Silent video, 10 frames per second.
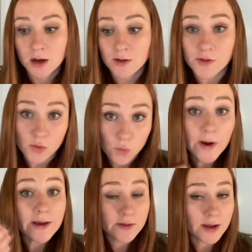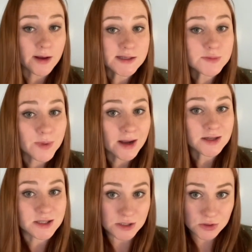the way they
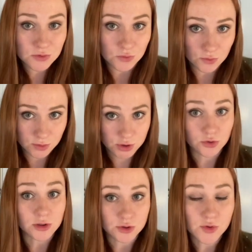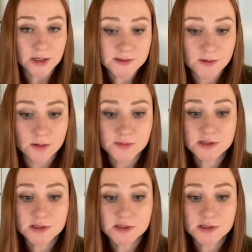expect you to address them.